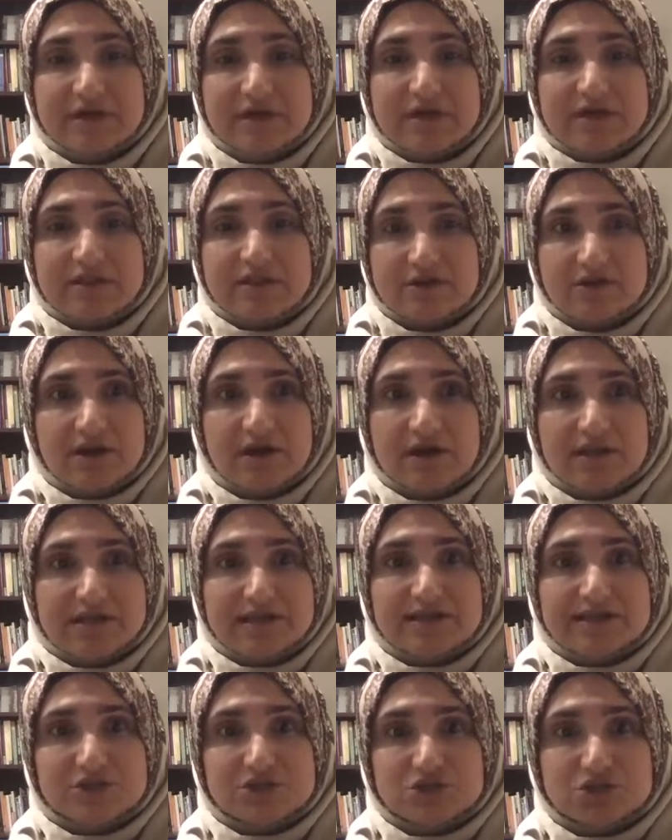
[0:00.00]
They're not
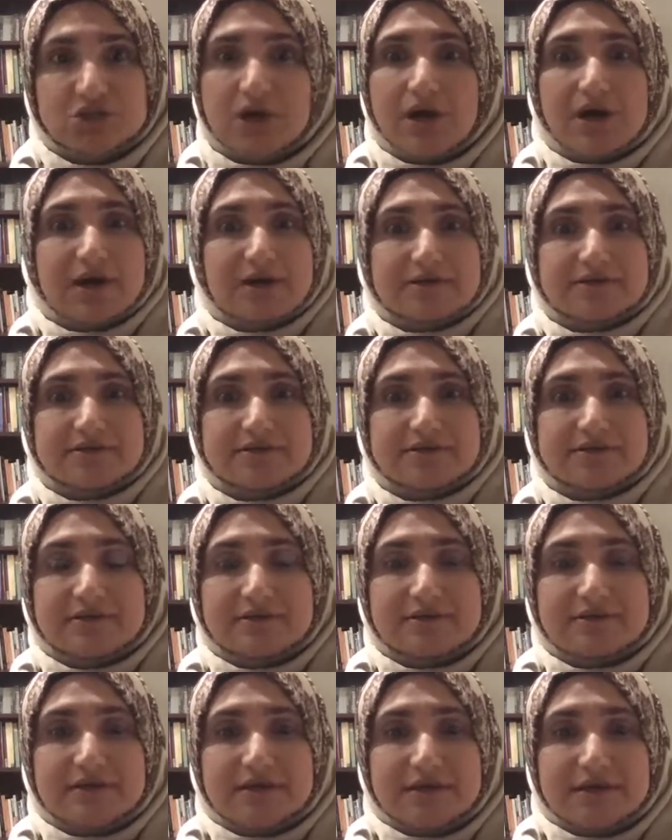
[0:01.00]
like shocked.
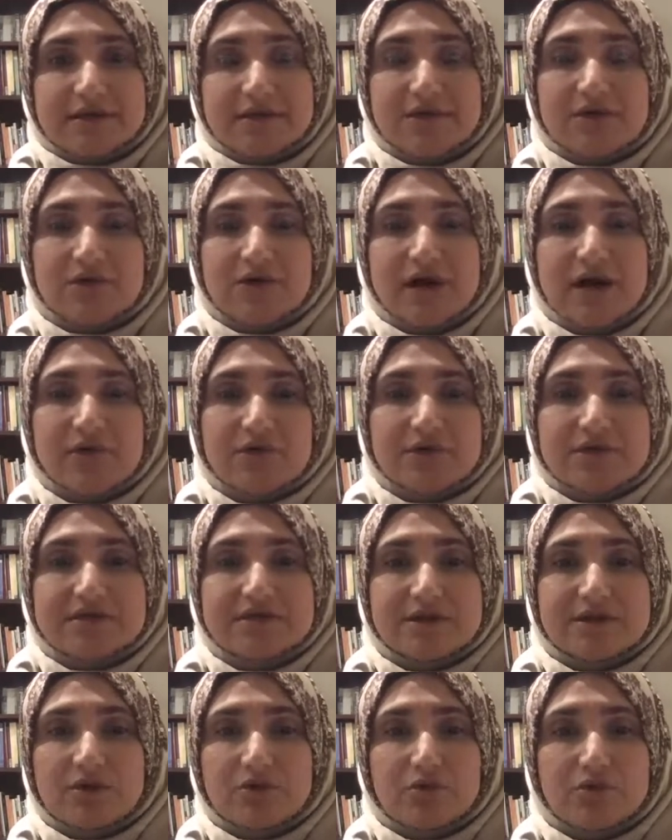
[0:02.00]
You know, how
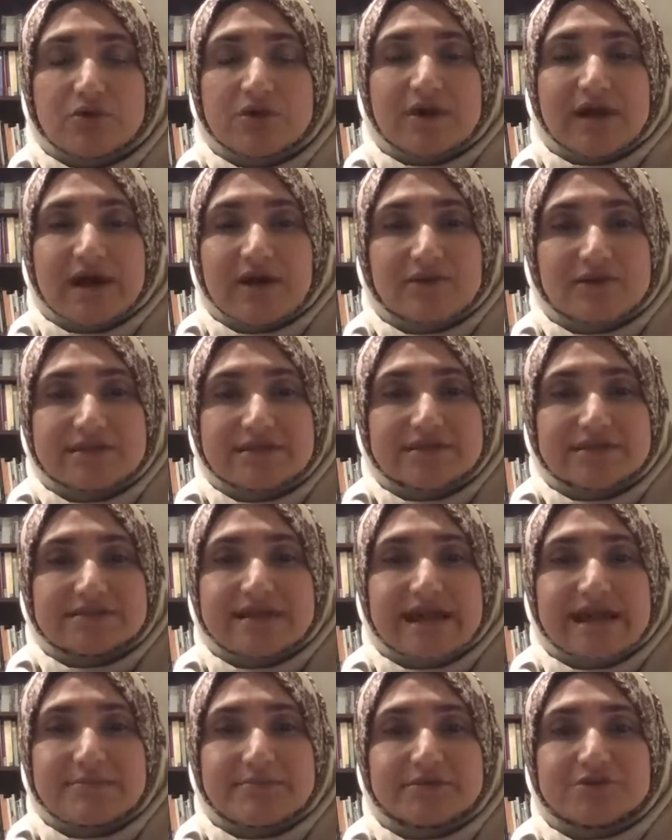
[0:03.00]
could this
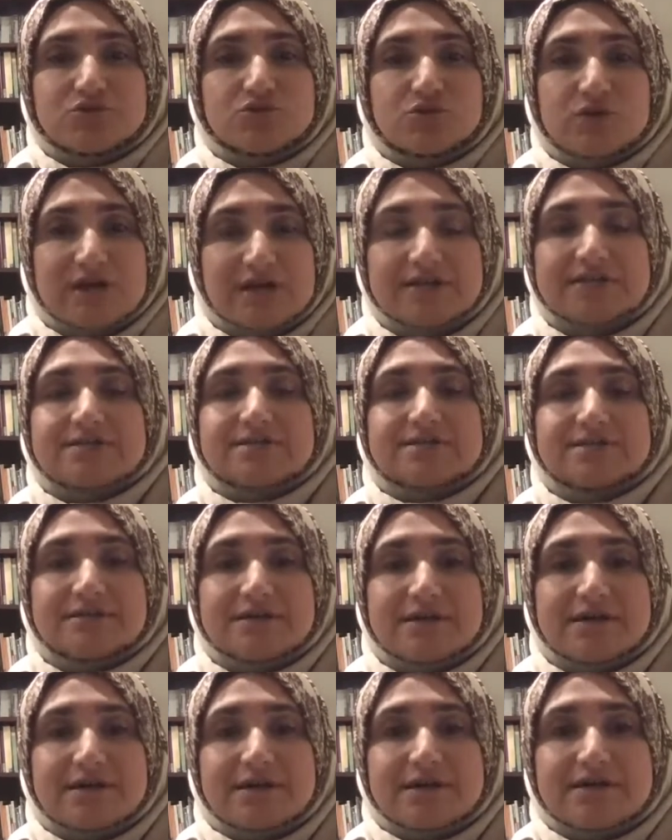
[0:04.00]
happen to us,
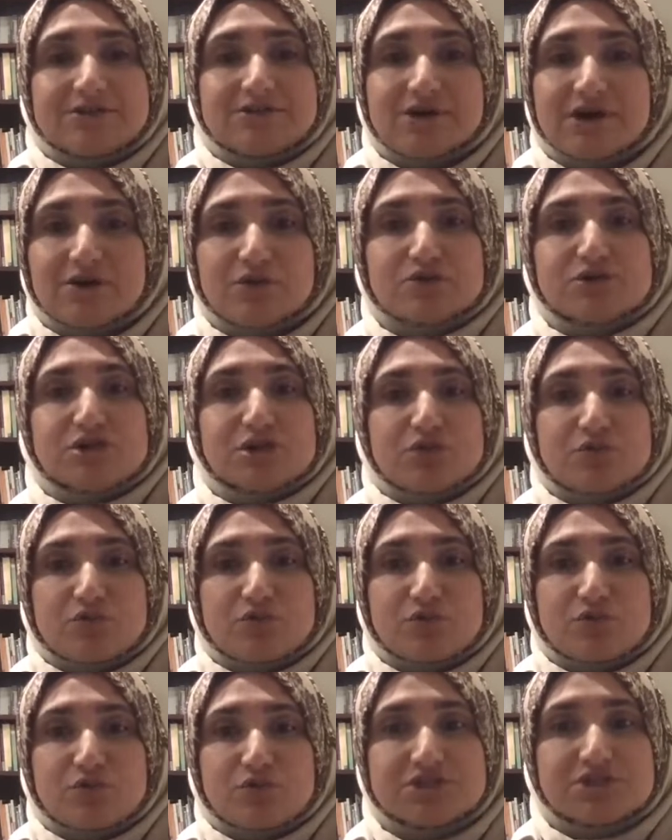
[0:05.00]
to our
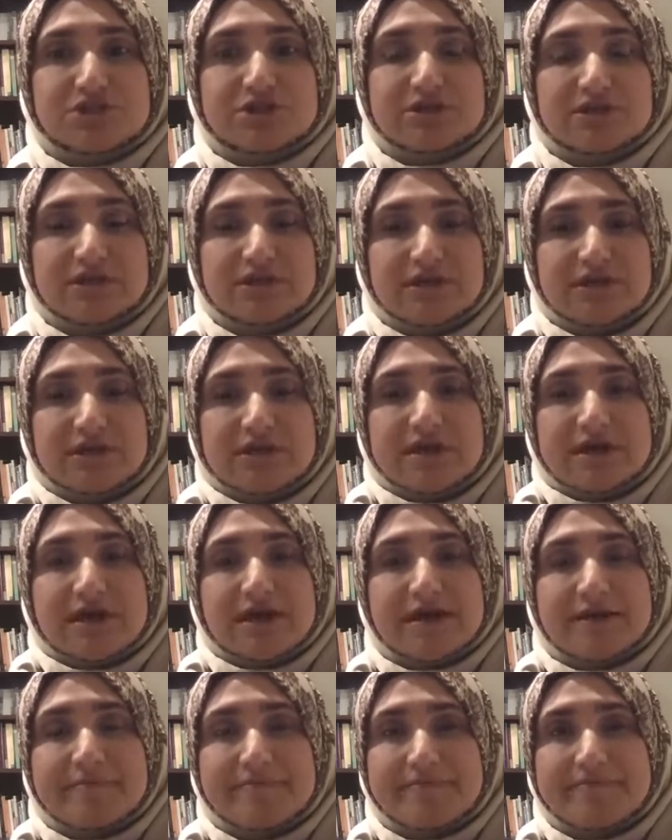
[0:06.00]
generation?
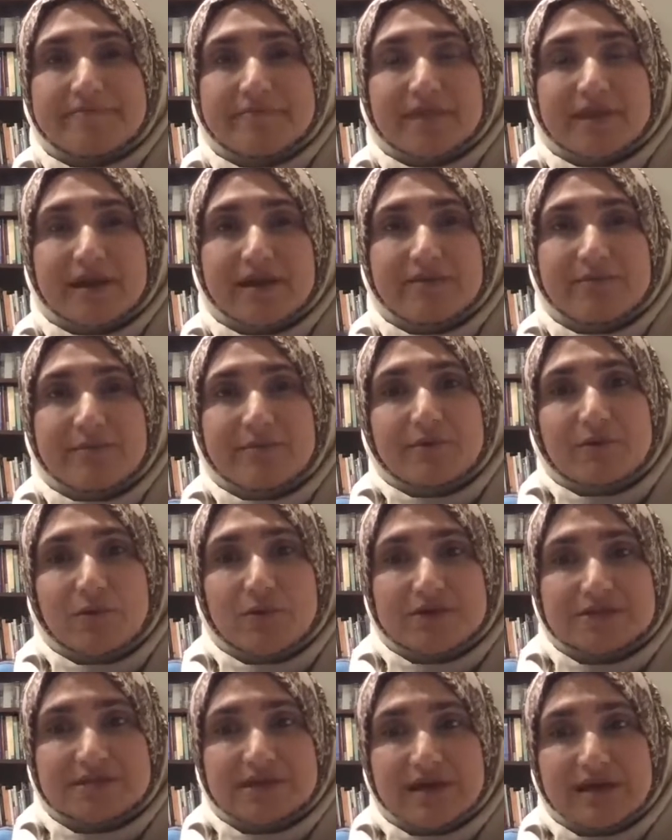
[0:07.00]
I remember
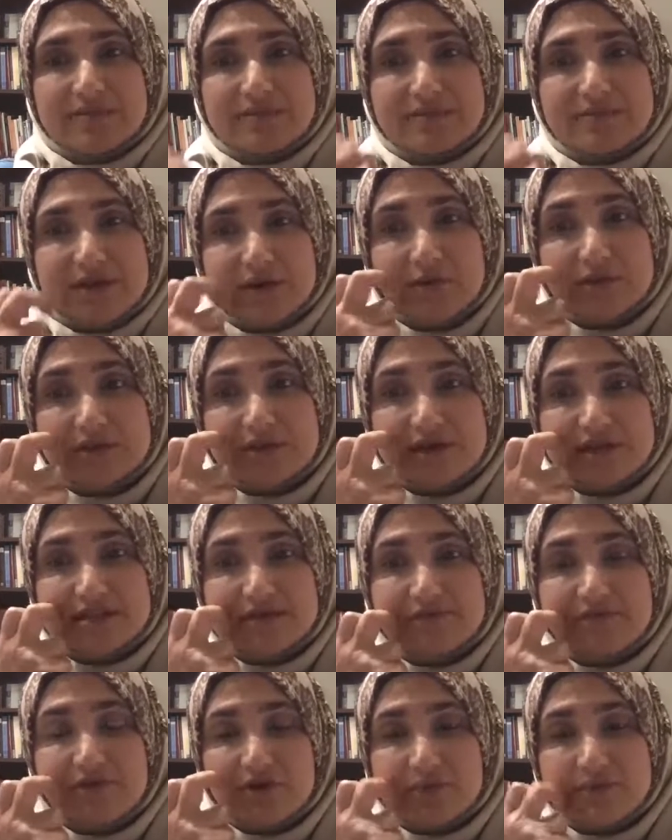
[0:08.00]
one time that when at the
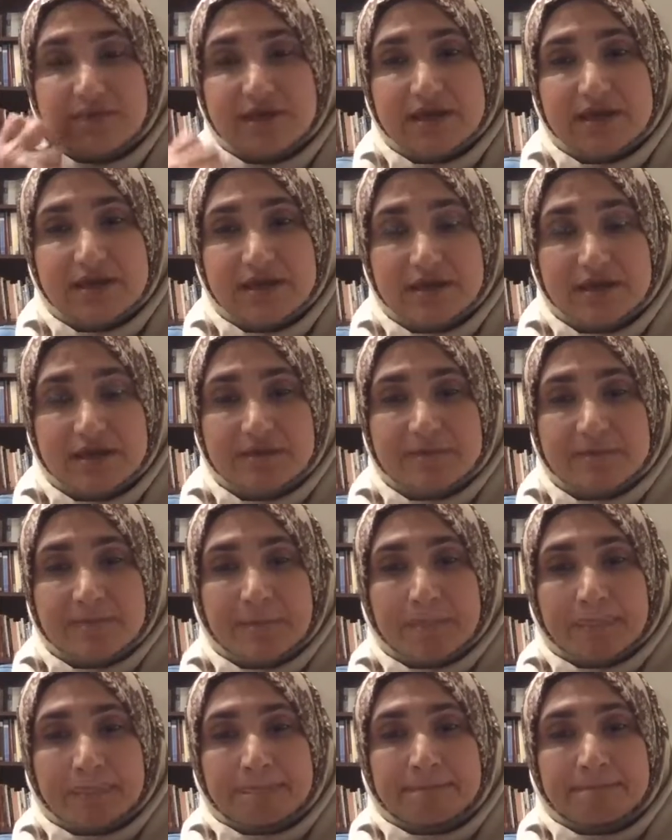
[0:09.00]
very beginning,
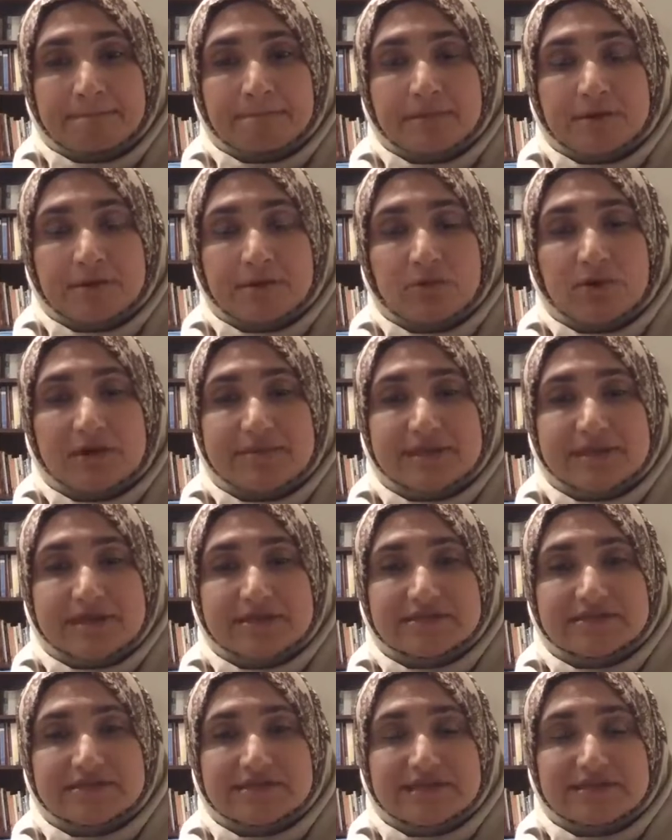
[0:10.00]
one of my
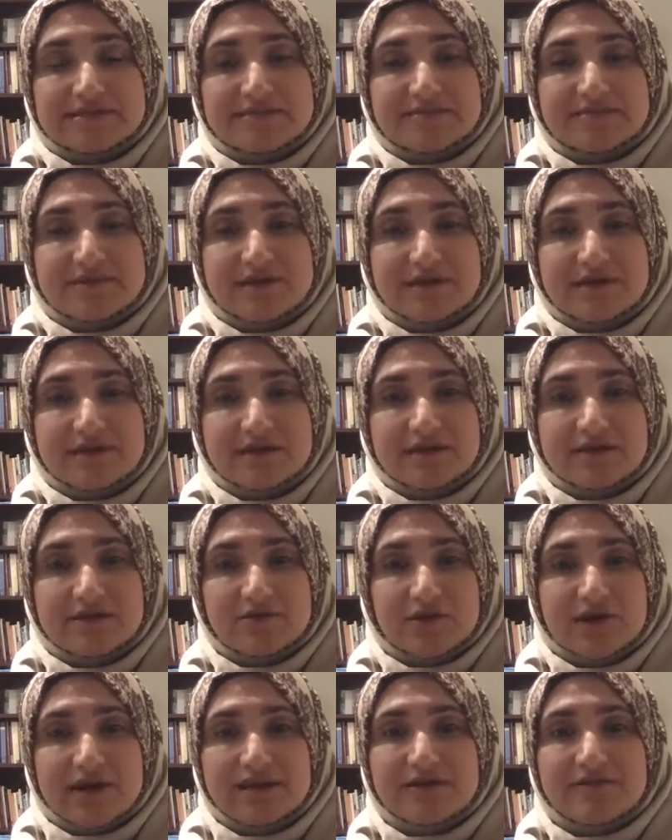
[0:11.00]
kids said to me, you
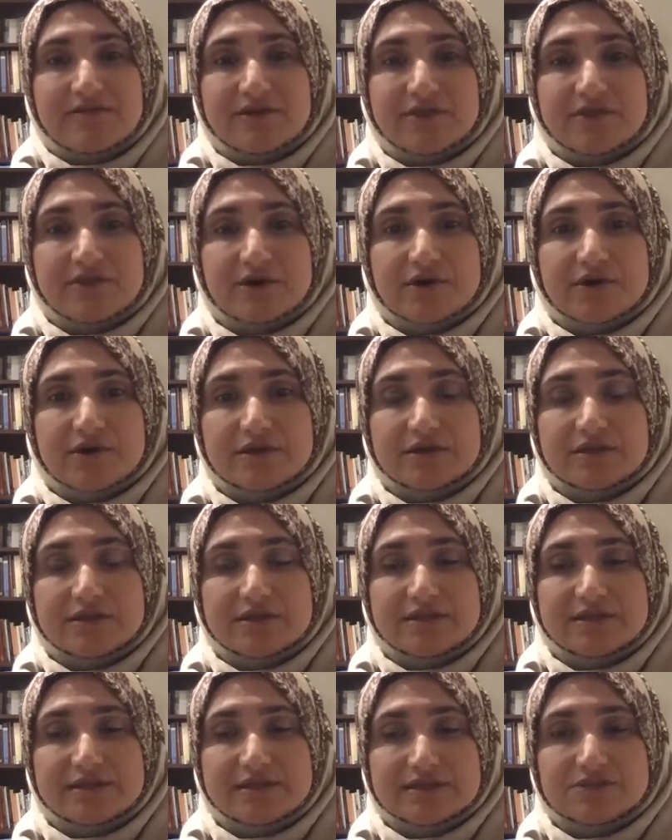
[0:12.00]
know, I never thought
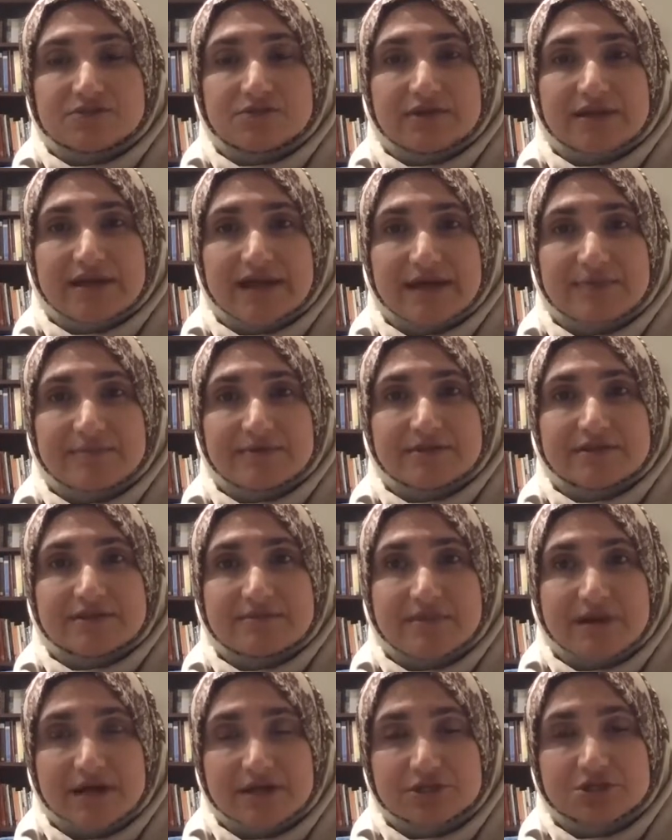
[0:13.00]
this would happen to
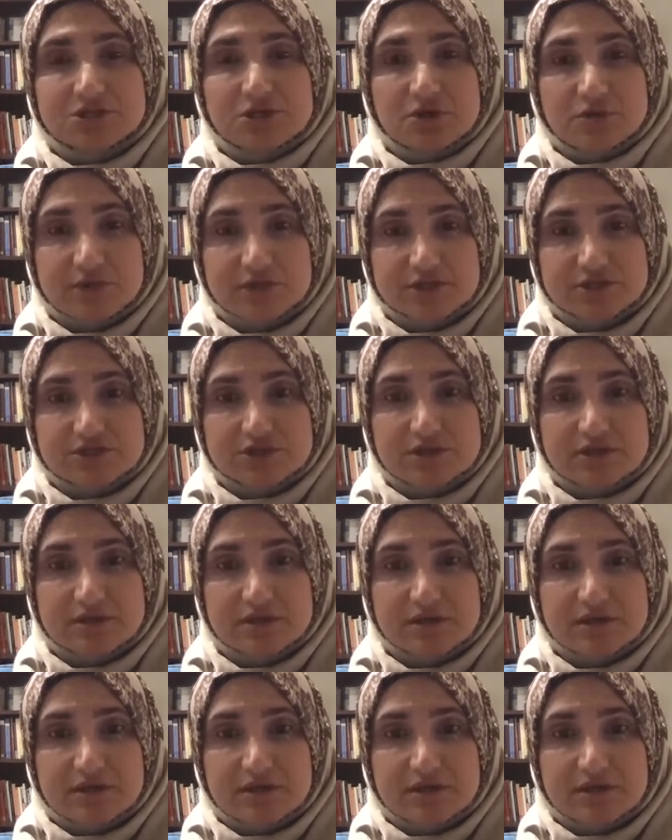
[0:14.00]
my generation.